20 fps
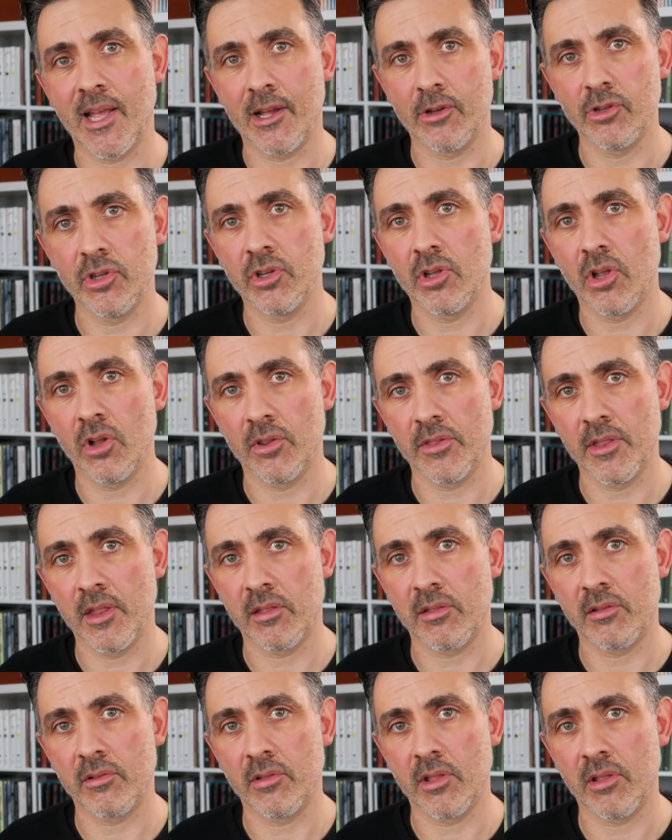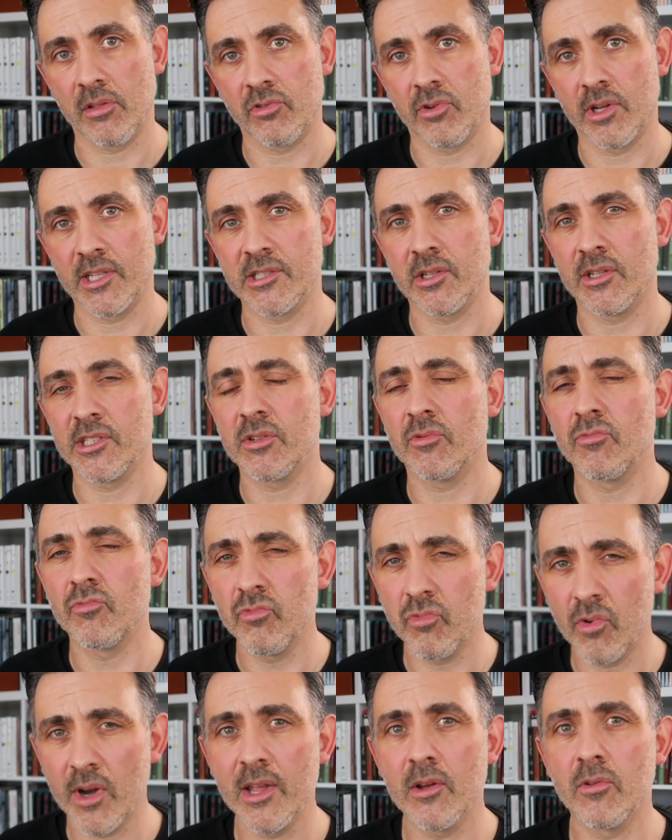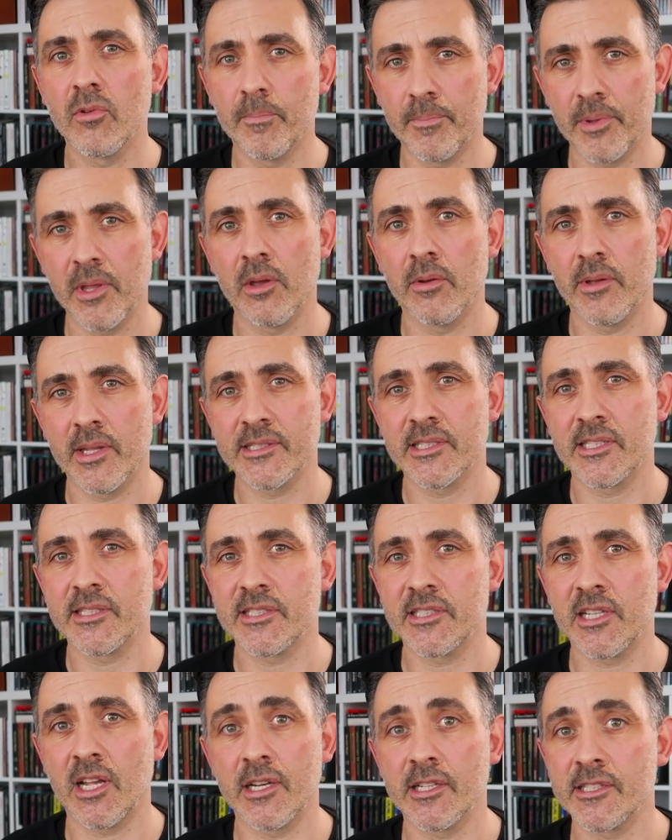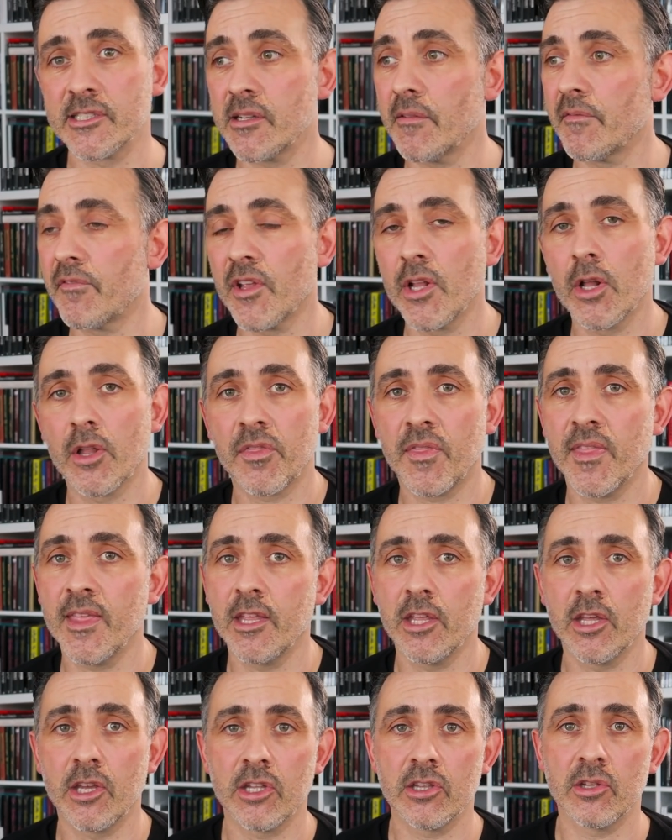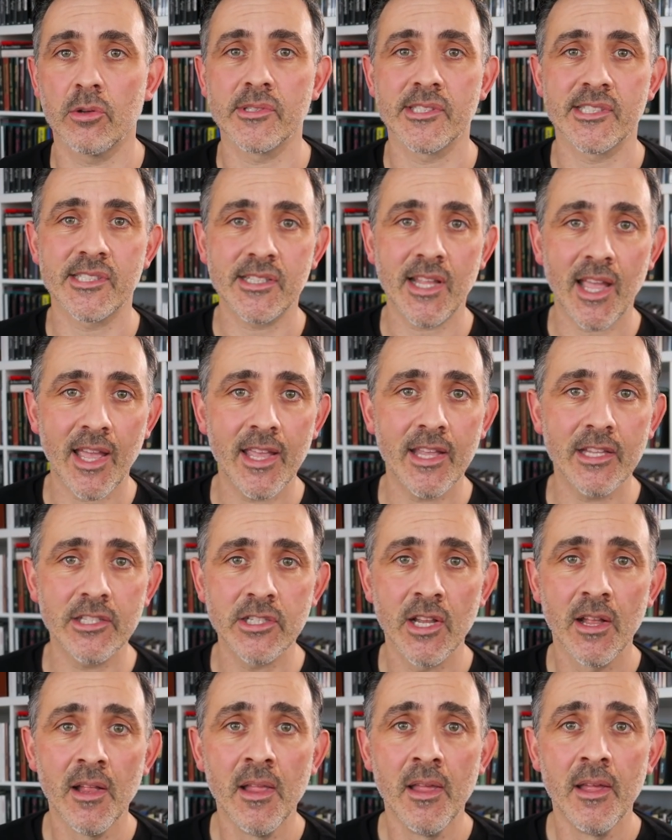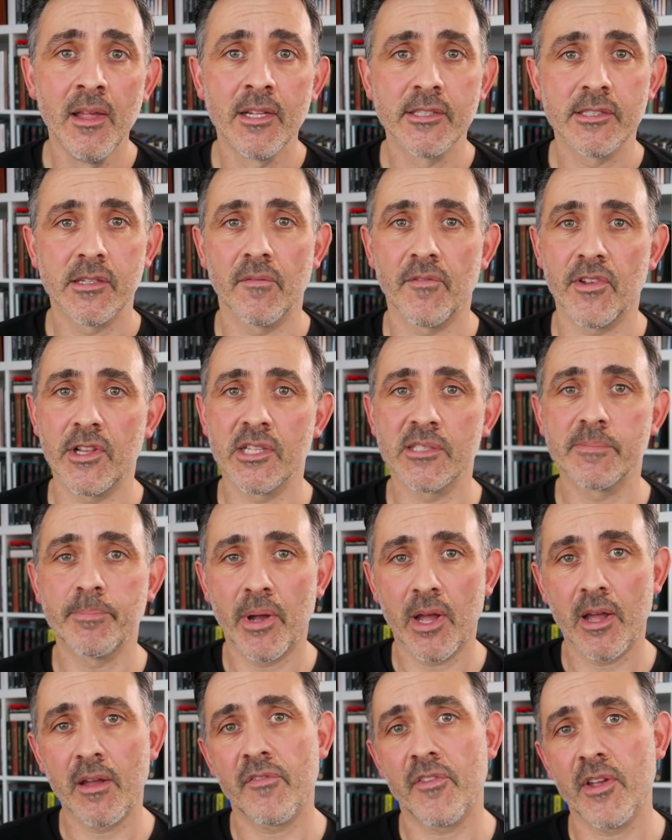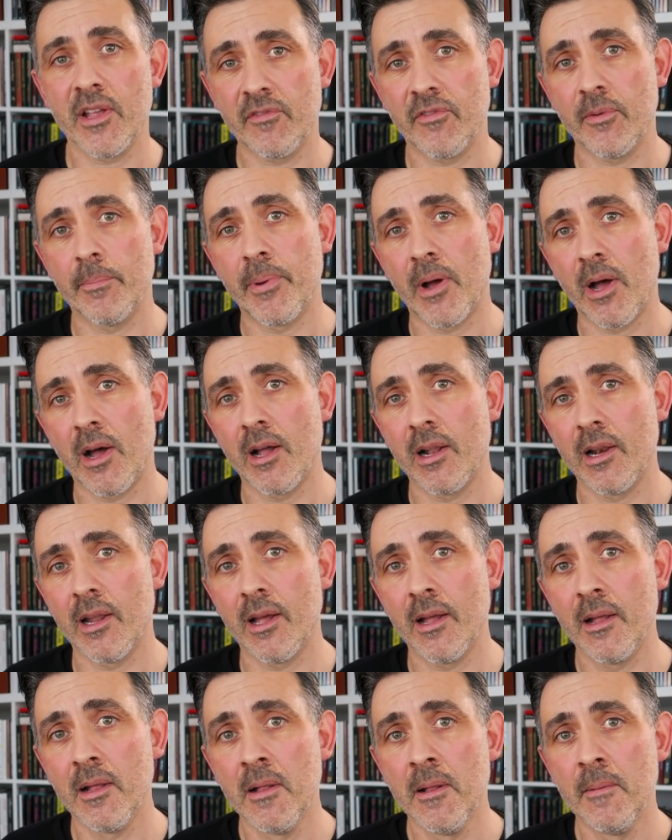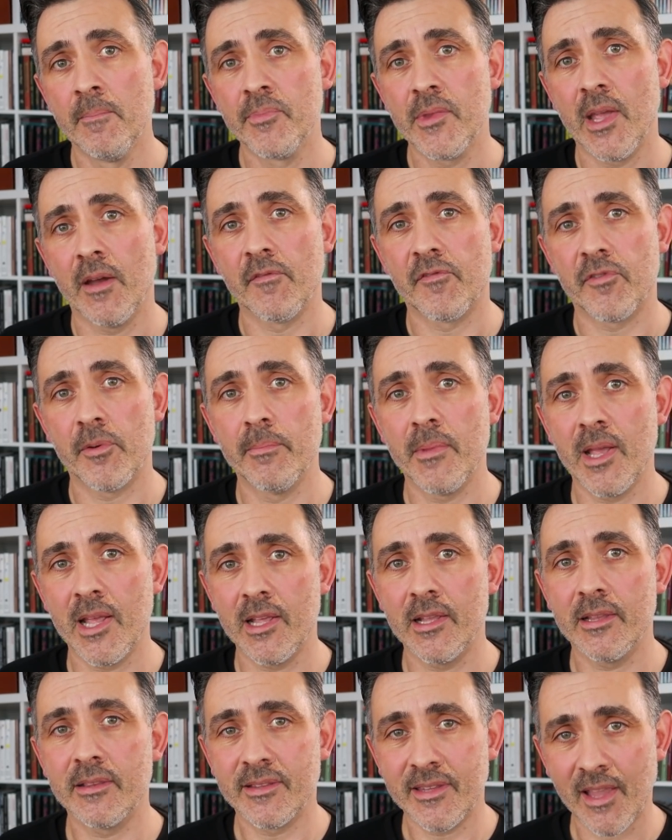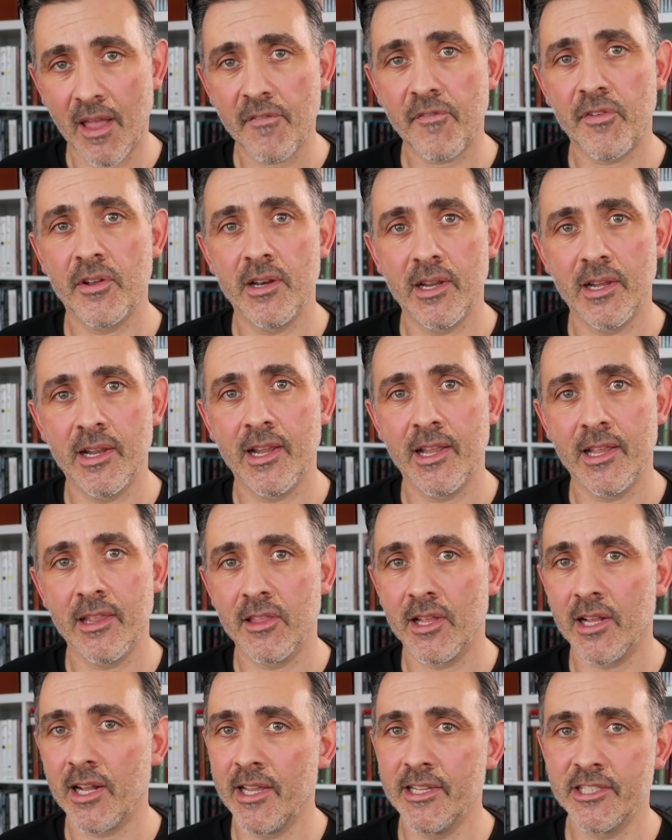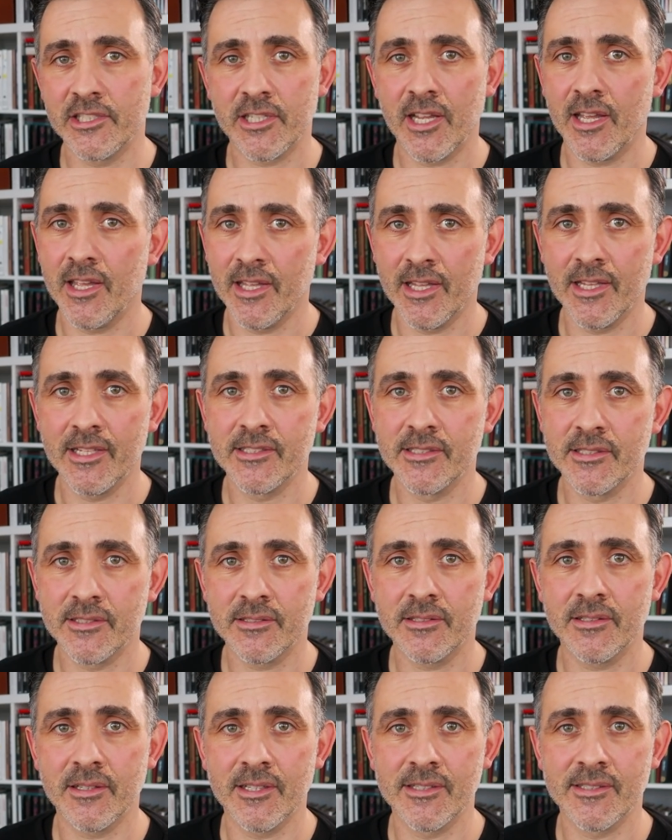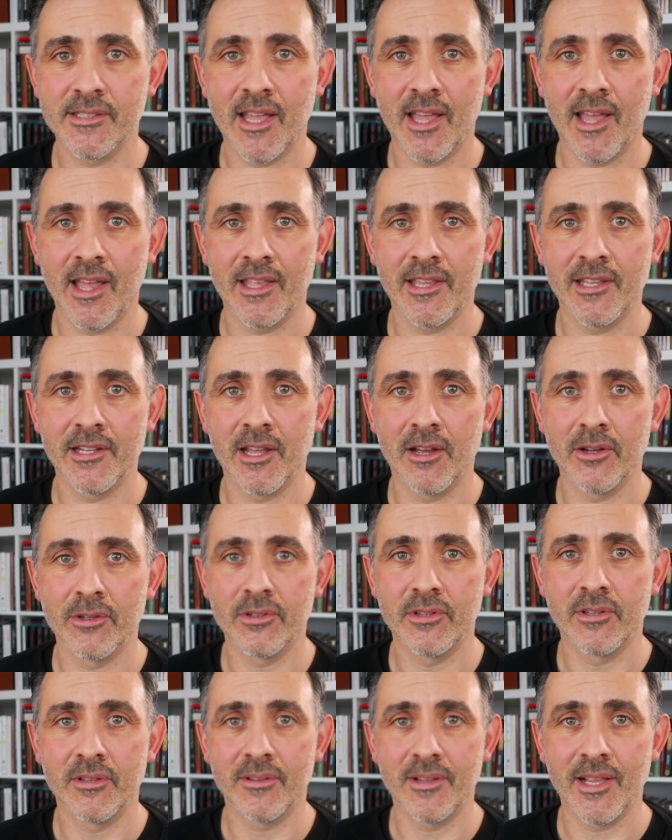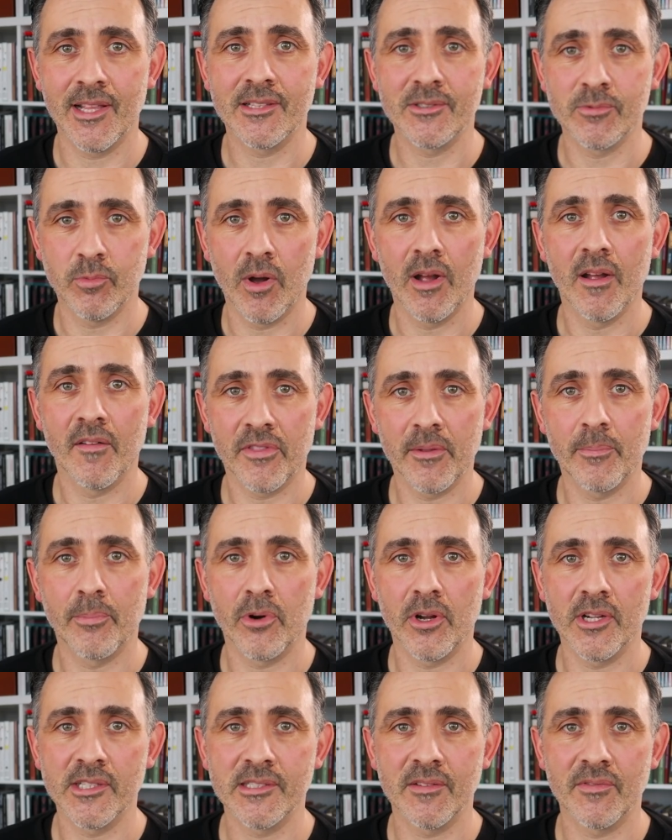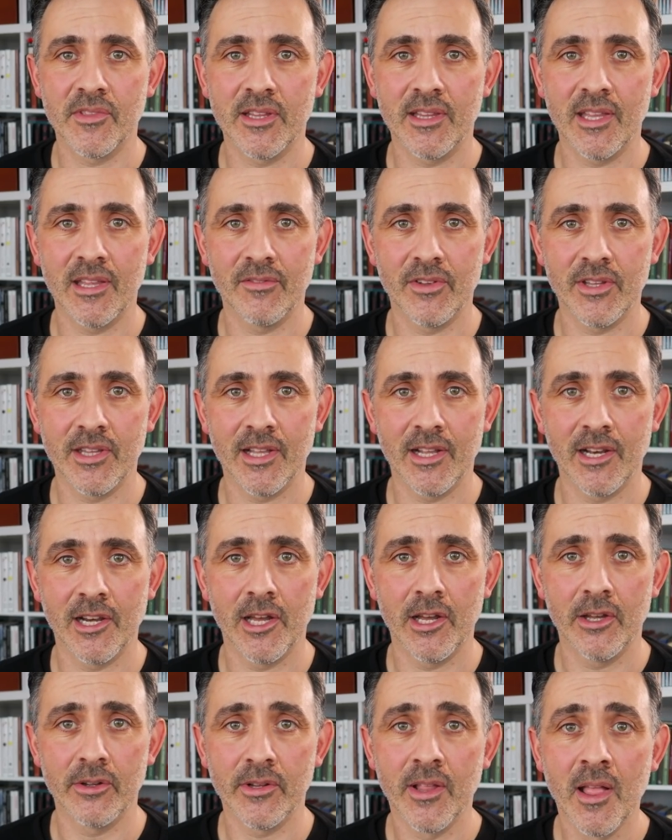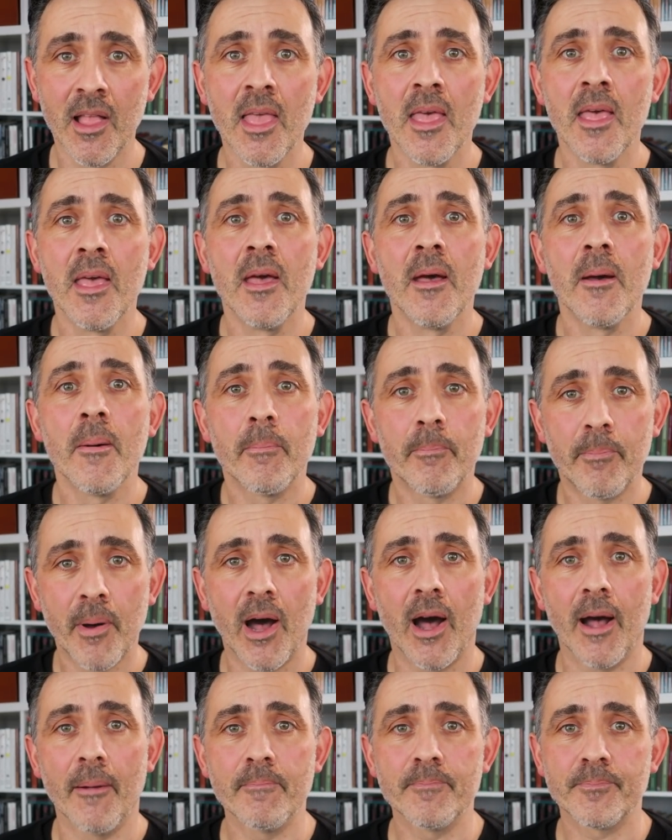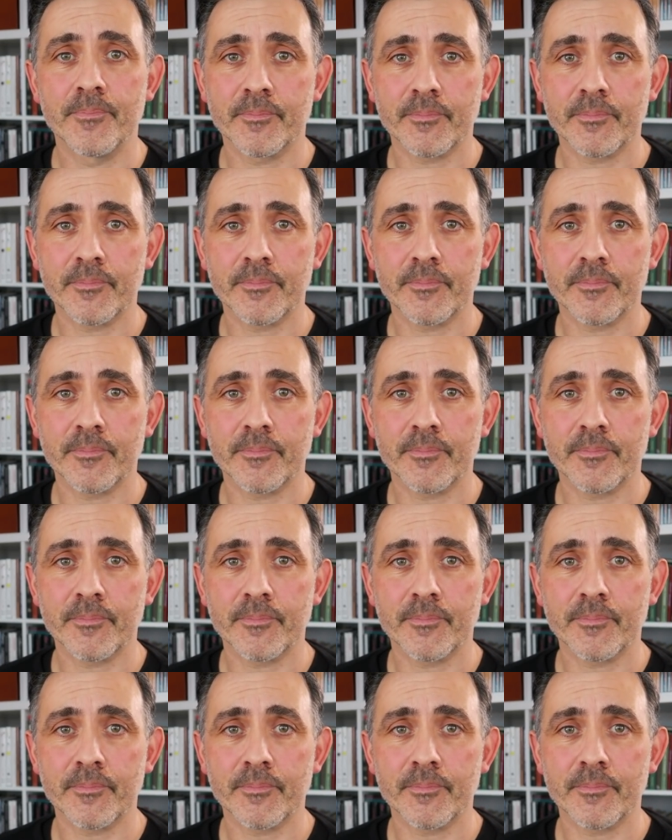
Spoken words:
how you got this trick. So it's a real beauty, it's a stunner. Something I think you could do on stage, something that's perfect for parlor. And for me, definitely the cliche is there, you know, it's worth the price of the DVD alone. But